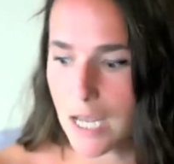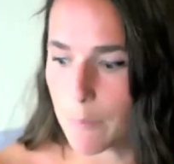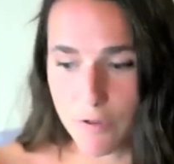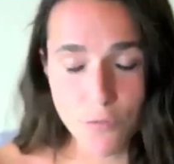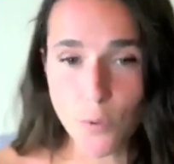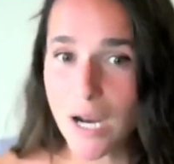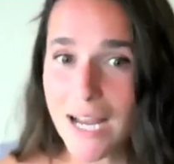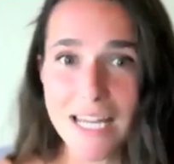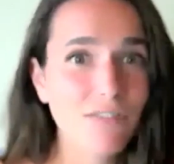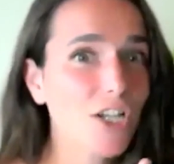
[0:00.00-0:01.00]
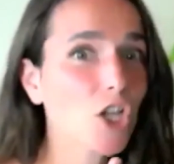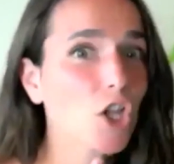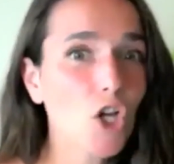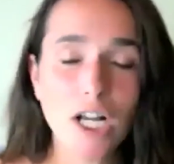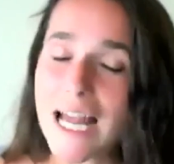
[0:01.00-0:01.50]
before I even
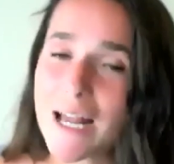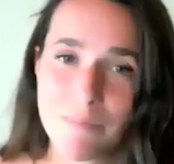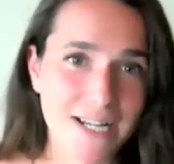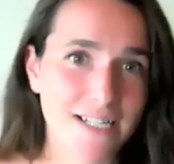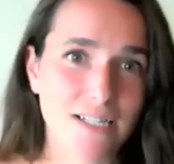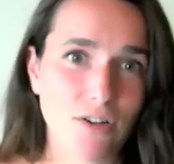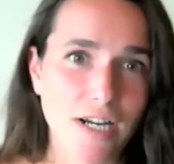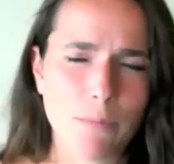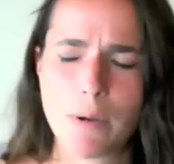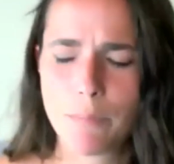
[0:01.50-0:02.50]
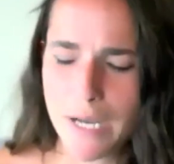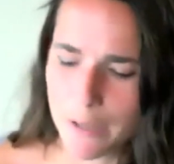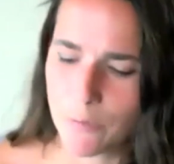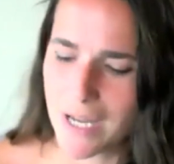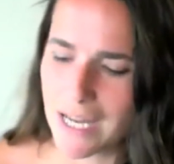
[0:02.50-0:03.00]
look at my screen. And by
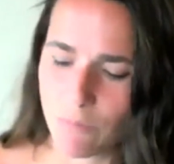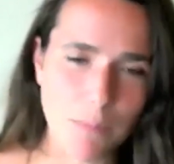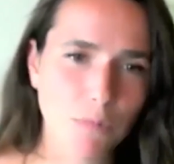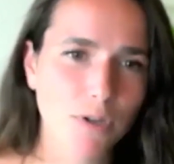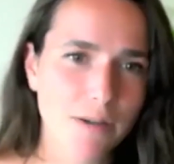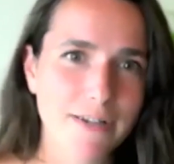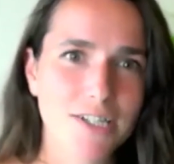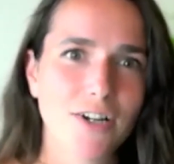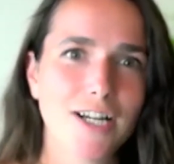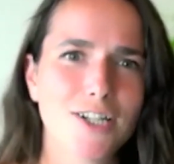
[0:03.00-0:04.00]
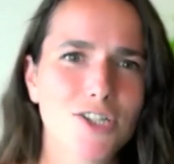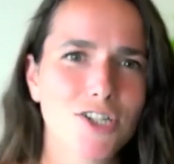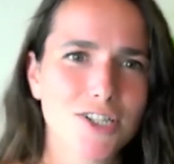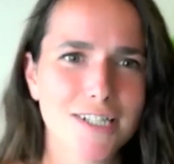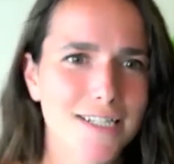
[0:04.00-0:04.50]
the way, when I'm looking at my screen, it's
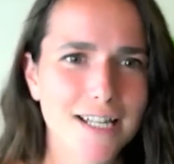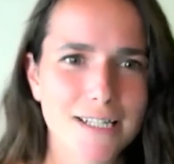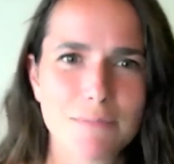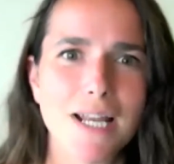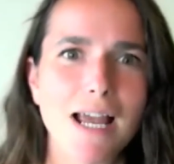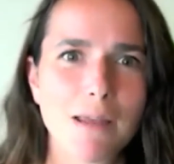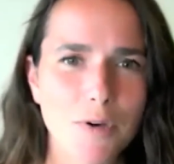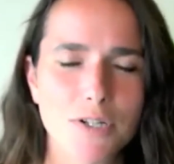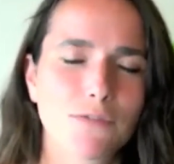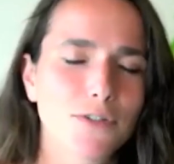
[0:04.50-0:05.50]
just to set some timers for